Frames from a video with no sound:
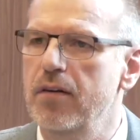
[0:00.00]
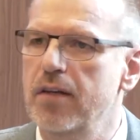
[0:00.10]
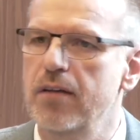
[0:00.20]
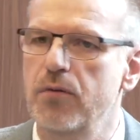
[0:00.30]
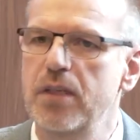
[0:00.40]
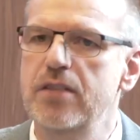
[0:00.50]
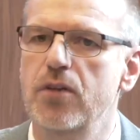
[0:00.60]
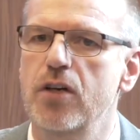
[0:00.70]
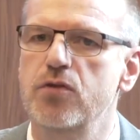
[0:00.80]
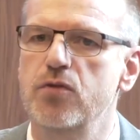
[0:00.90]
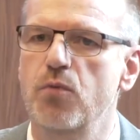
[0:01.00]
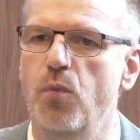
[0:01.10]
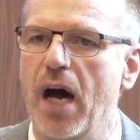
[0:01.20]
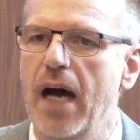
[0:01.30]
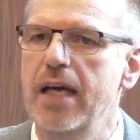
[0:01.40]
the research
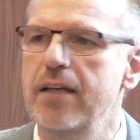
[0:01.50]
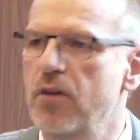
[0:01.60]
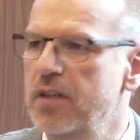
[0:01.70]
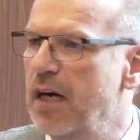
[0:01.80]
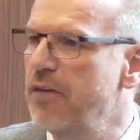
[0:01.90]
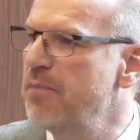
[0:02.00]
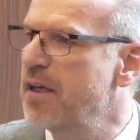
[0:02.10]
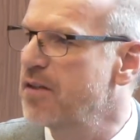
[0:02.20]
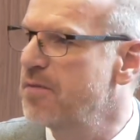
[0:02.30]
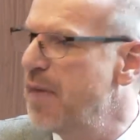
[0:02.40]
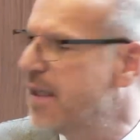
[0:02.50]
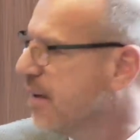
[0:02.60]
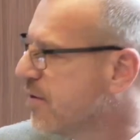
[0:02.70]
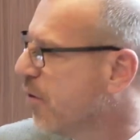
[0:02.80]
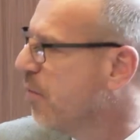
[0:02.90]
why non-tariff measures
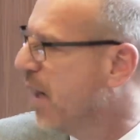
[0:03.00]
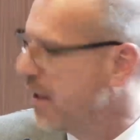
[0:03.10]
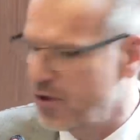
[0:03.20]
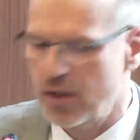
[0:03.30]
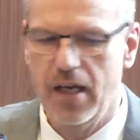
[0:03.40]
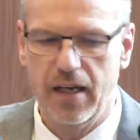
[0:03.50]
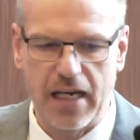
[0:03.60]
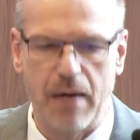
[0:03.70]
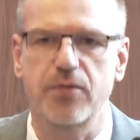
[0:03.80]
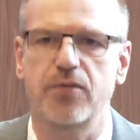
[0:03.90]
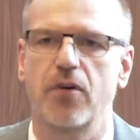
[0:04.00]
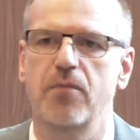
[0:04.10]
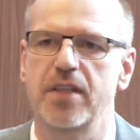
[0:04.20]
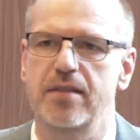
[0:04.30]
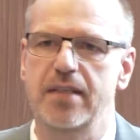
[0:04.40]
matter so much comes
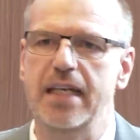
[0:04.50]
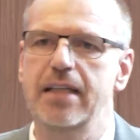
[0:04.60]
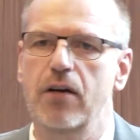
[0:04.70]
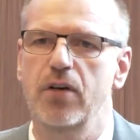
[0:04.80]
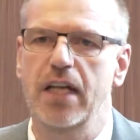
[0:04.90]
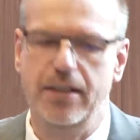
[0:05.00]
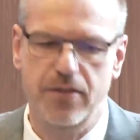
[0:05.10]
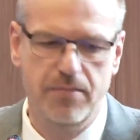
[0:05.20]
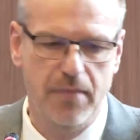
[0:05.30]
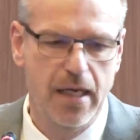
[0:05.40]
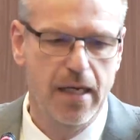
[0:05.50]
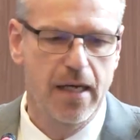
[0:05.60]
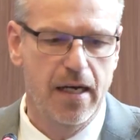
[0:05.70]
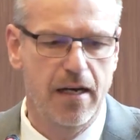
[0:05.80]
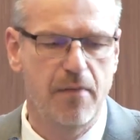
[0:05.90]
from this data collection,
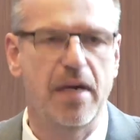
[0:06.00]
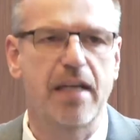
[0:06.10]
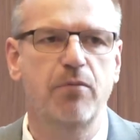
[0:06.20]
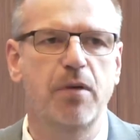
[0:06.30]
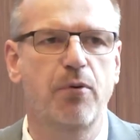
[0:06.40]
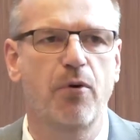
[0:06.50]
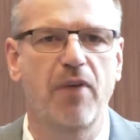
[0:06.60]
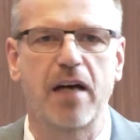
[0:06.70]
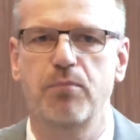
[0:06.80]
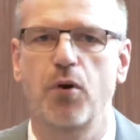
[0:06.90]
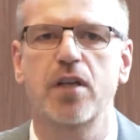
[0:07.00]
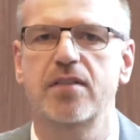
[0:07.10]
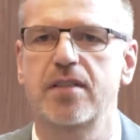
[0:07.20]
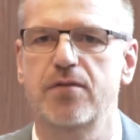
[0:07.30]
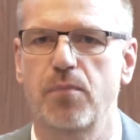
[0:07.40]
and we provide
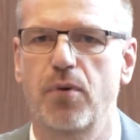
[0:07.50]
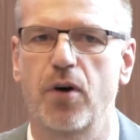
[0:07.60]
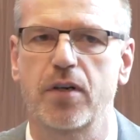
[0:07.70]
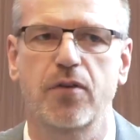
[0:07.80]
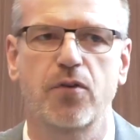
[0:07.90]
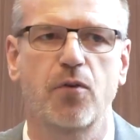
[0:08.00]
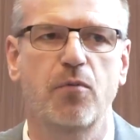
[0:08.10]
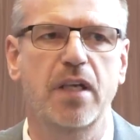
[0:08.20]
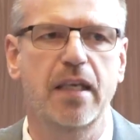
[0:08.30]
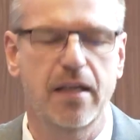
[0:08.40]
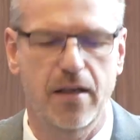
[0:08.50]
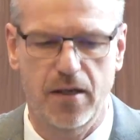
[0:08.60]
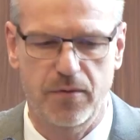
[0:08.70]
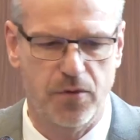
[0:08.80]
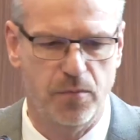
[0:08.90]
policy support. So we
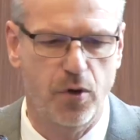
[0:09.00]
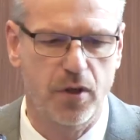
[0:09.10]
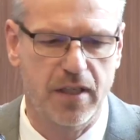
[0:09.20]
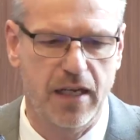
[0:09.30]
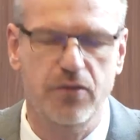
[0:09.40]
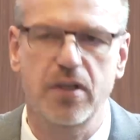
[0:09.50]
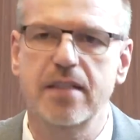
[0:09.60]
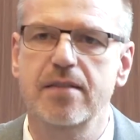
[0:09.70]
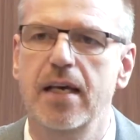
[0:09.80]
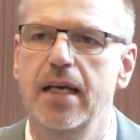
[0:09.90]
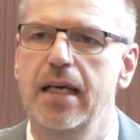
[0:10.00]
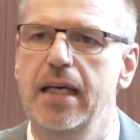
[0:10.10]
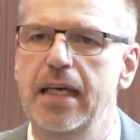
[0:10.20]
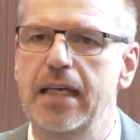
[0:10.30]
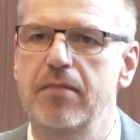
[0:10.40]
support countries
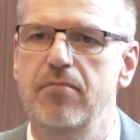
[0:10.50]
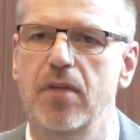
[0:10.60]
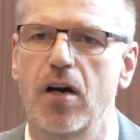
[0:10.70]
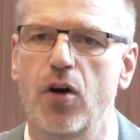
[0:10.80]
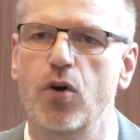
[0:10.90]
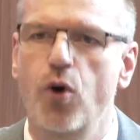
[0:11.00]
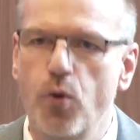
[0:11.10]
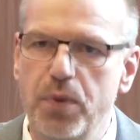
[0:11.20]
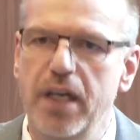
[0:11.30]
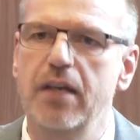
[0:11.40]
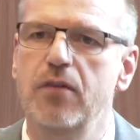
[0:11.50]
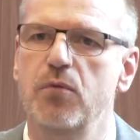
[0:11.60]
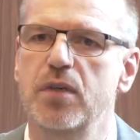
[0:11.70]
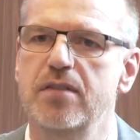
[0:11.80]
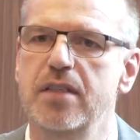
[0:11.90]
in coping
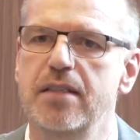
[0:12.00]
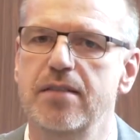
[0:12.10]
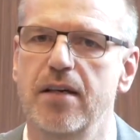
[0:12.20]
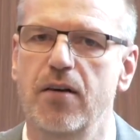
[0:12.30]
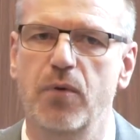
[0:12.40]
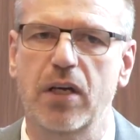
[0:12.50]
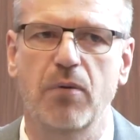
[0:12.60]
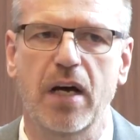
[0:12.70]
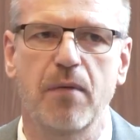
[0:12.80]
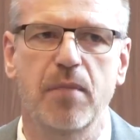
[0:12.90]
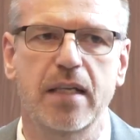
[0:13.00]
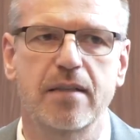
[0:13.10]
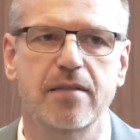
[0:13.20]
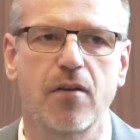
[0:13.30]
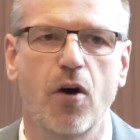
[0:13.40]
with these
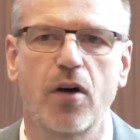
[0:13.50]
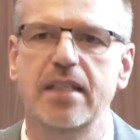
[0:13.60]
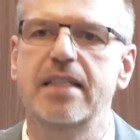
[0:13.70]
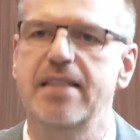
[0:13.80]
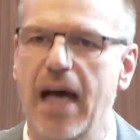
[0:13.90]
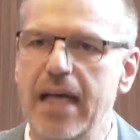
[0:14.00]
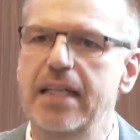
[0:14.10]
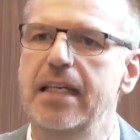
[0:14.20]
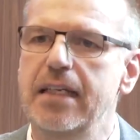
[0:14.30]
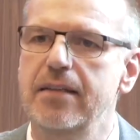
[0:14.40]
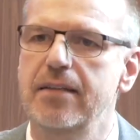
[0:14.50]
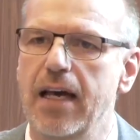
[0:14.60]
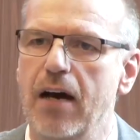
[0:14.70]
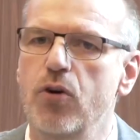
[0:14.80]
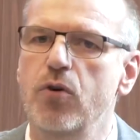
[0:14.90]
requirements or designing
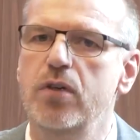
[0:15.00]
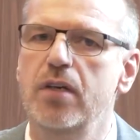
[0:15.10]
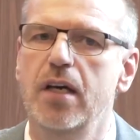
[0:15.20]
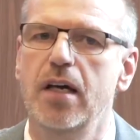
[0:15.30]
their own